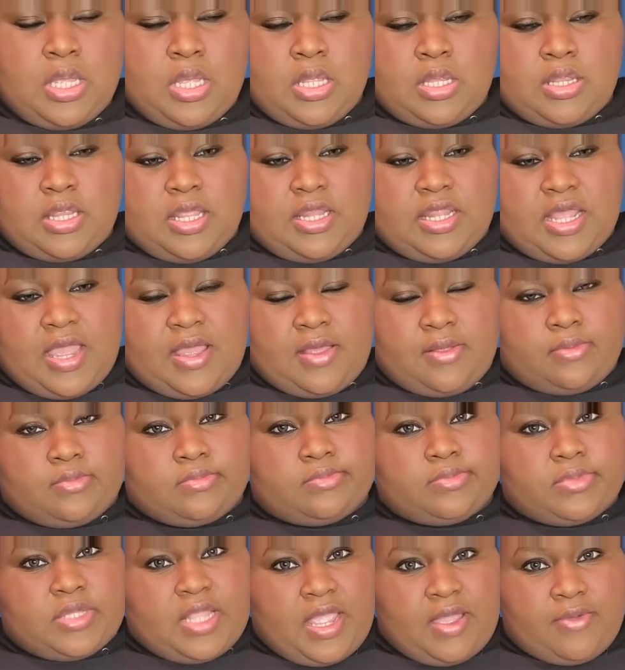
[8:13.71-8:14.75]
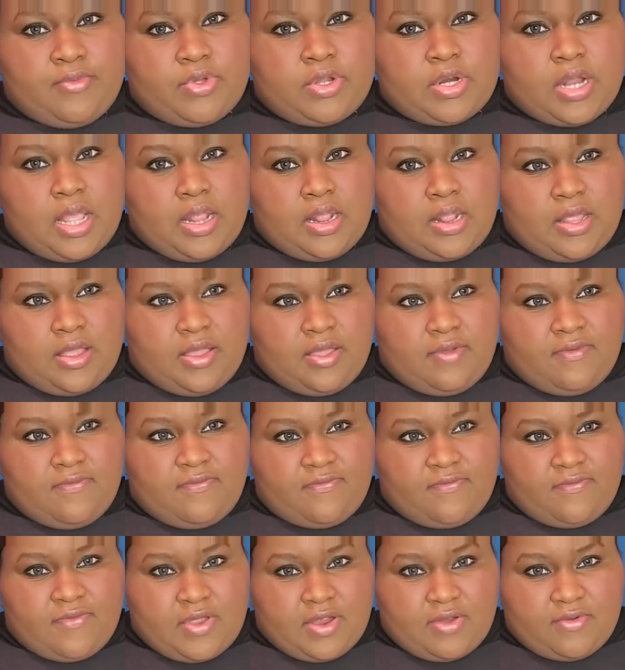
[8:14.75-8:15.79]
Now that that one I love
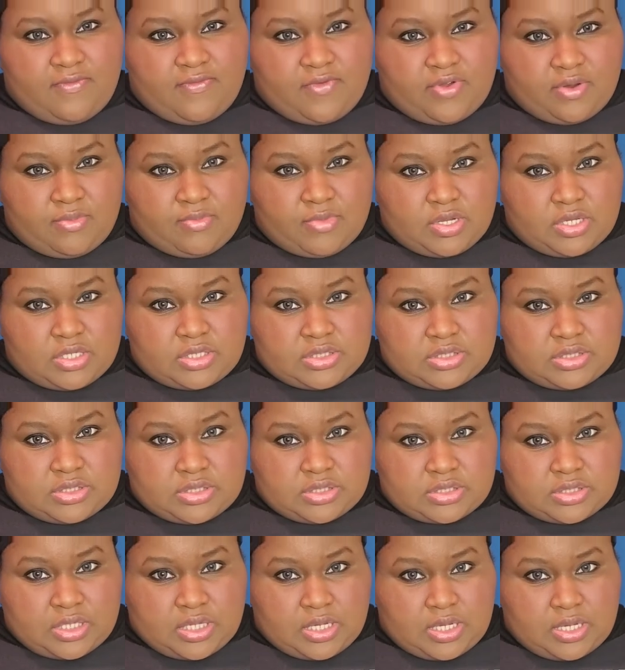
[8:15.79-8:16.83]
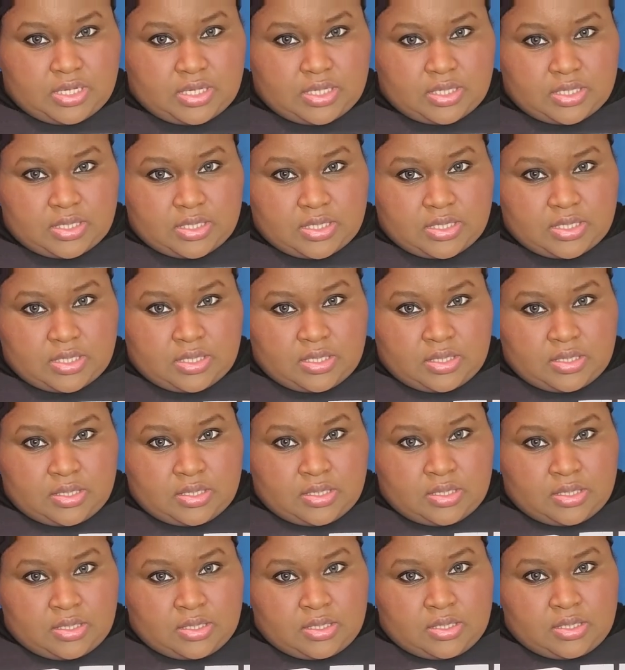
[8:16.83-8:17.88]
very very much. Like
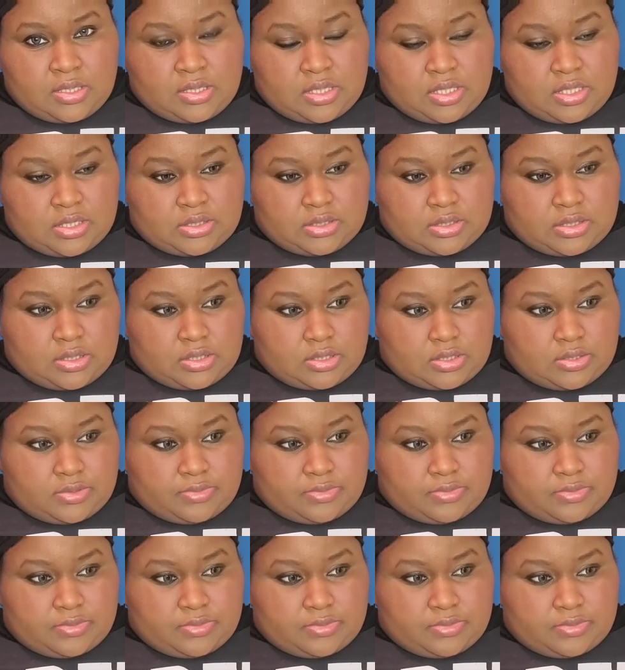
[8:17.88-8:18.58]
it's good.